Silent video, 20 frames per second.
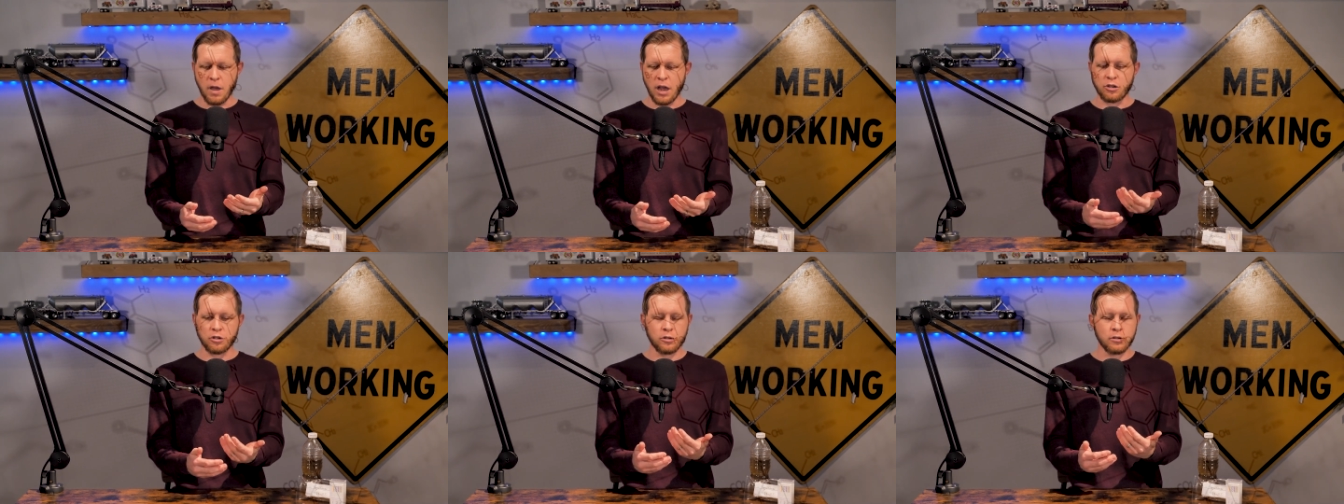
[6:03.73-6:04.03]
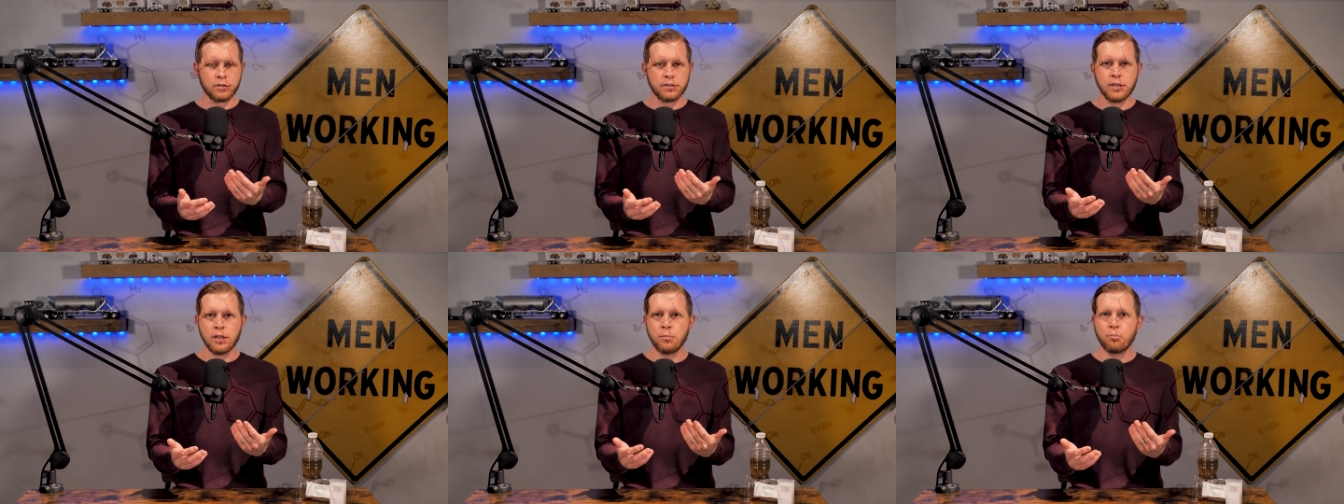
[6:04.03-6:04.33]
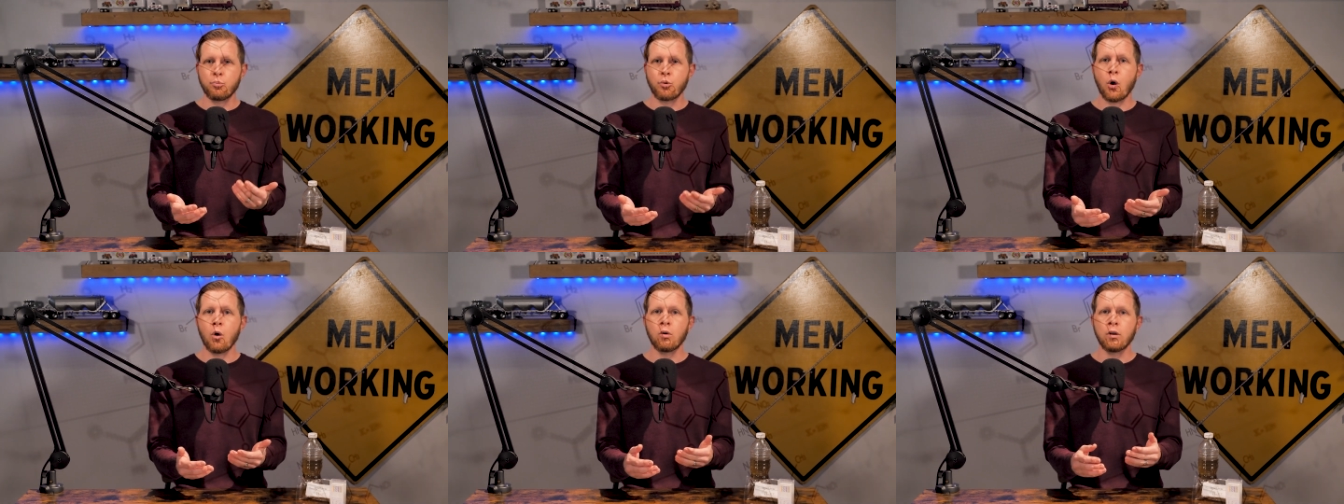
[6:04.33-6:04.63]
measures
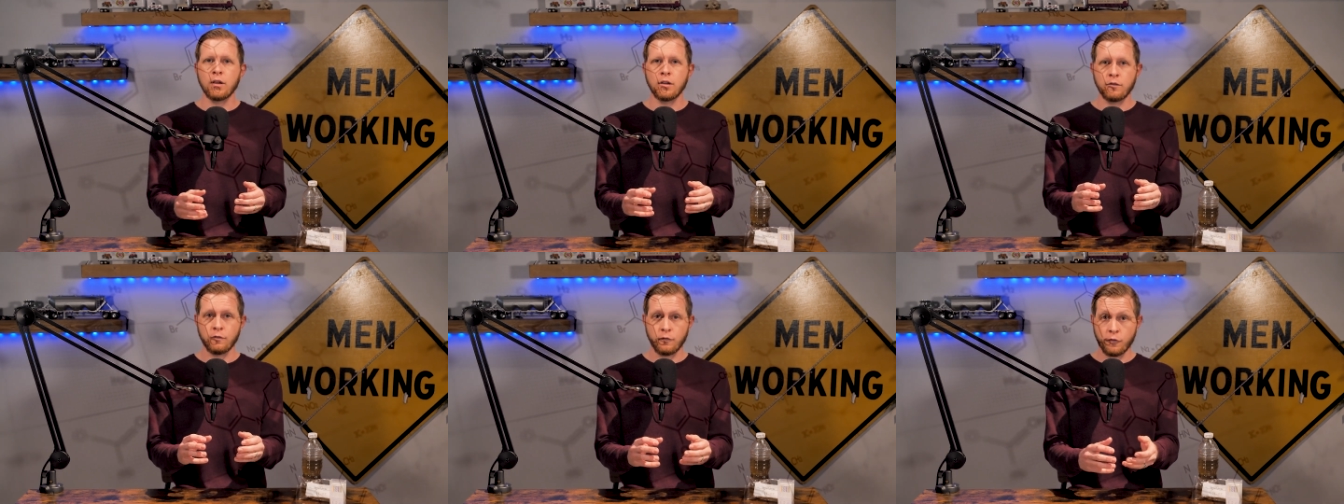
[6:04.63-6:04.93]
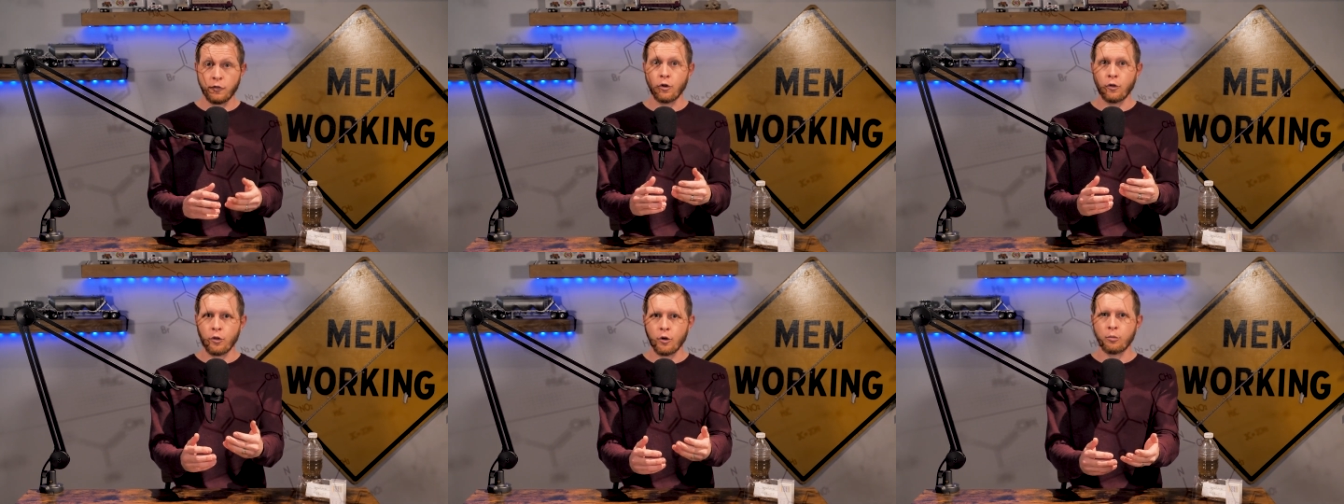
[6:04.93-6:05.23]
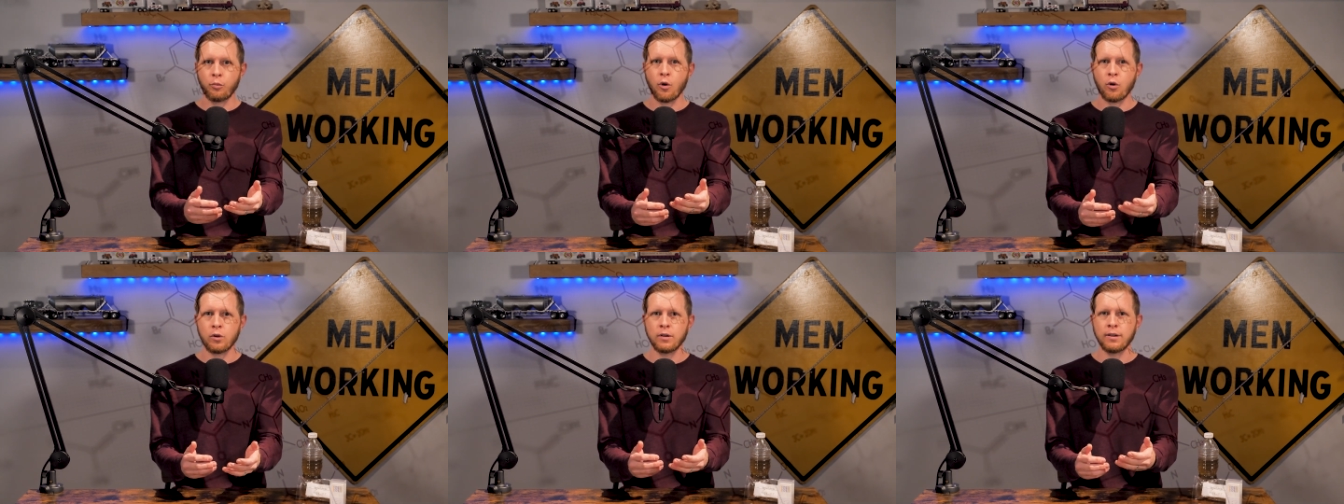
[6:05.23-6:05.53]
the
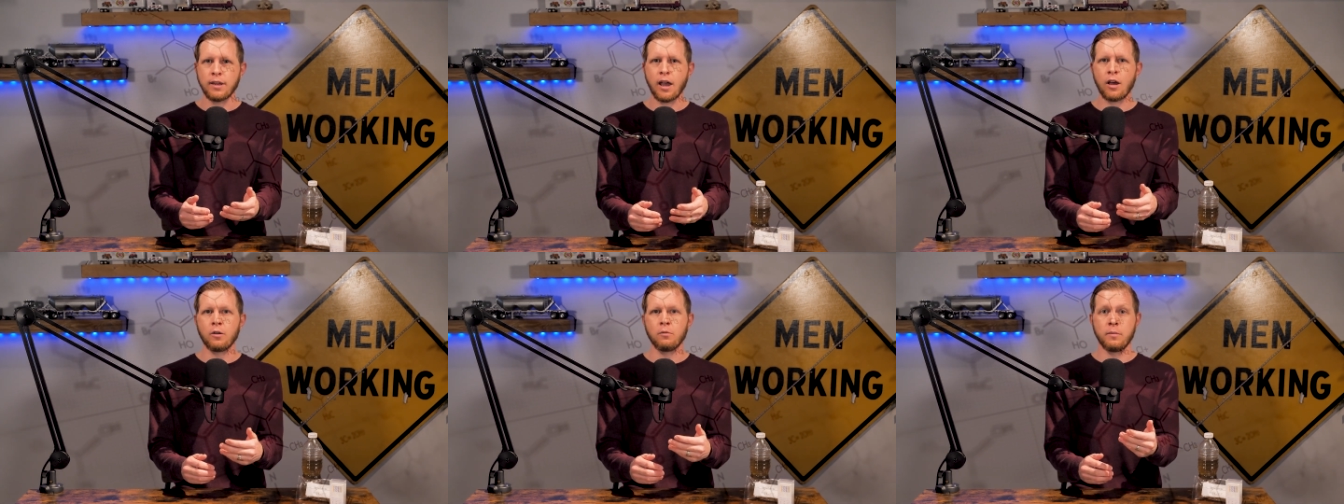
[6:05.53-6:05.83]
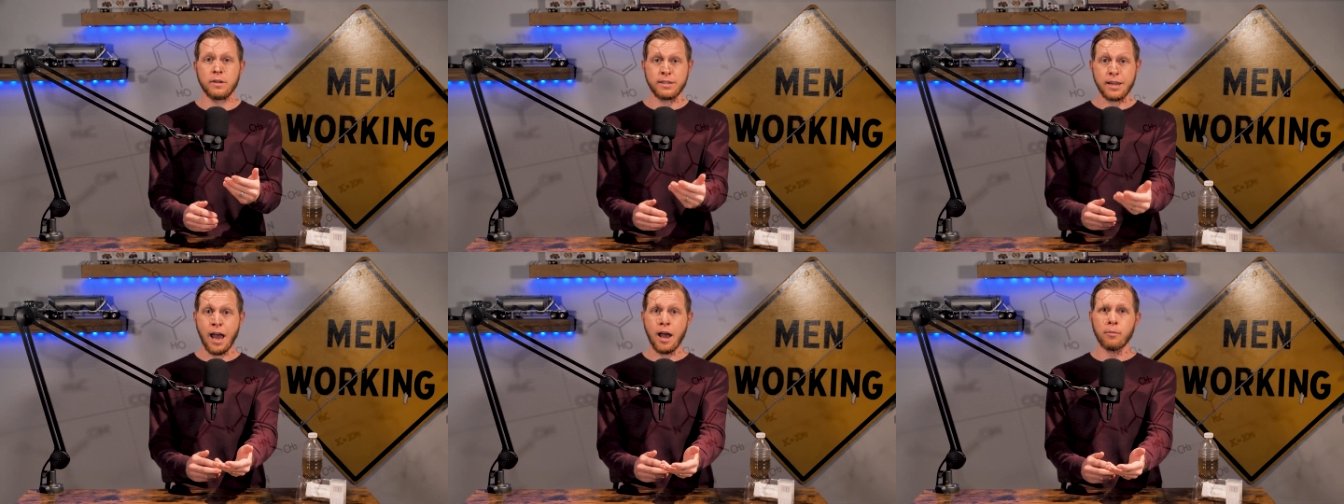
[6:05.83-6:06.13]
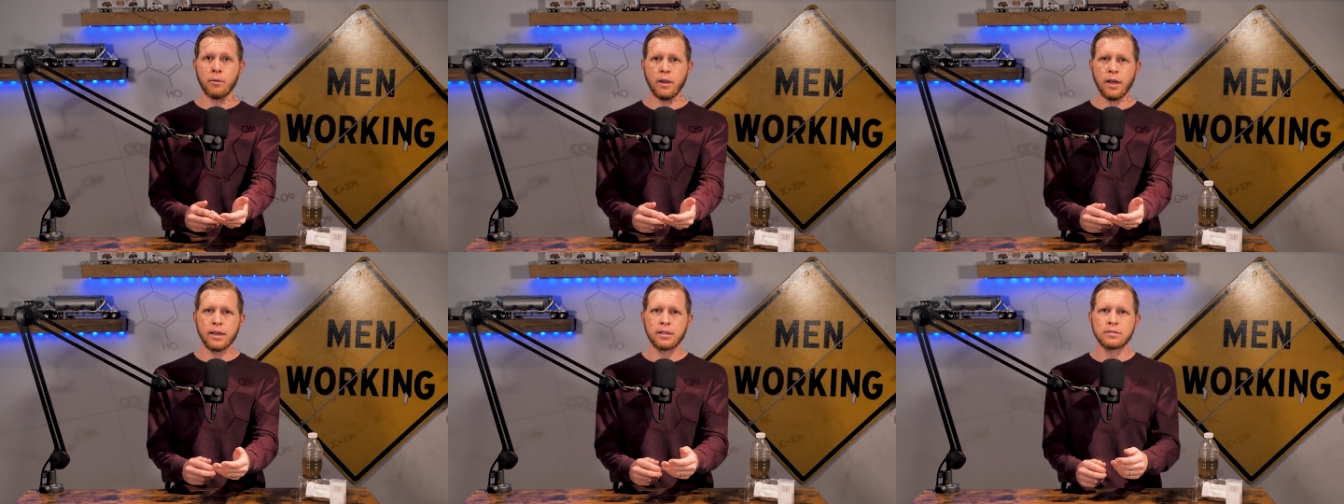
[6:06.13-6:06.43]
further broken down
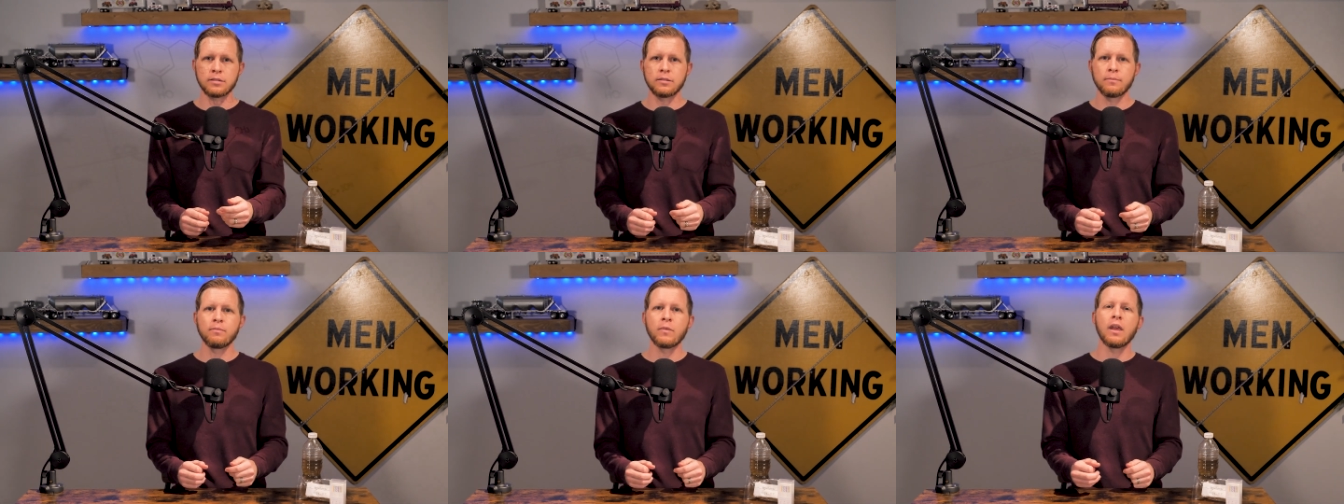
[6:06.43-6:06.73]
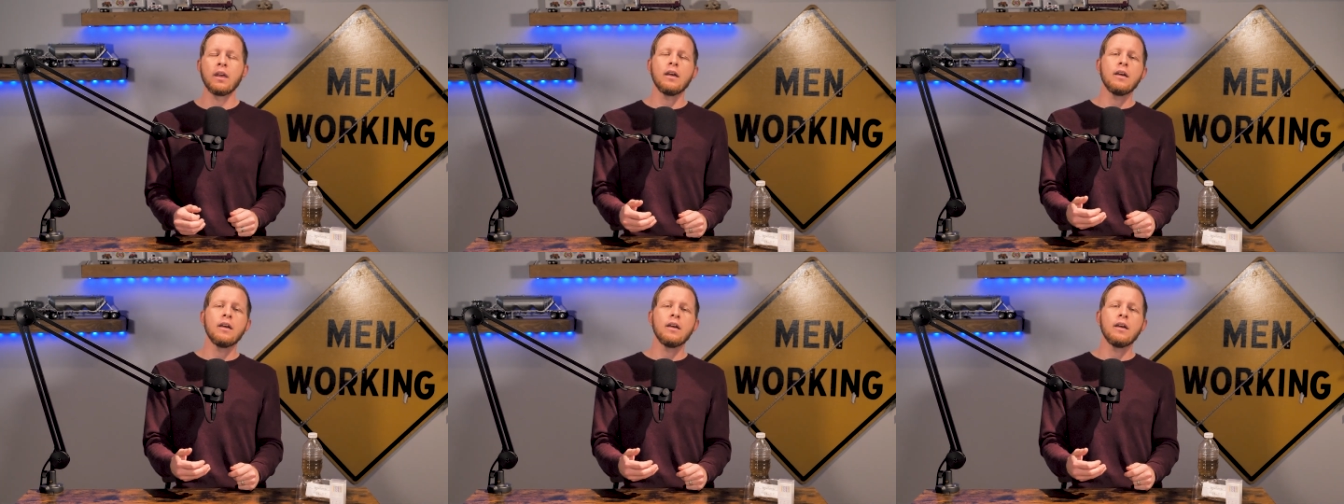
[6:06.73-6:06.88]
metabolites?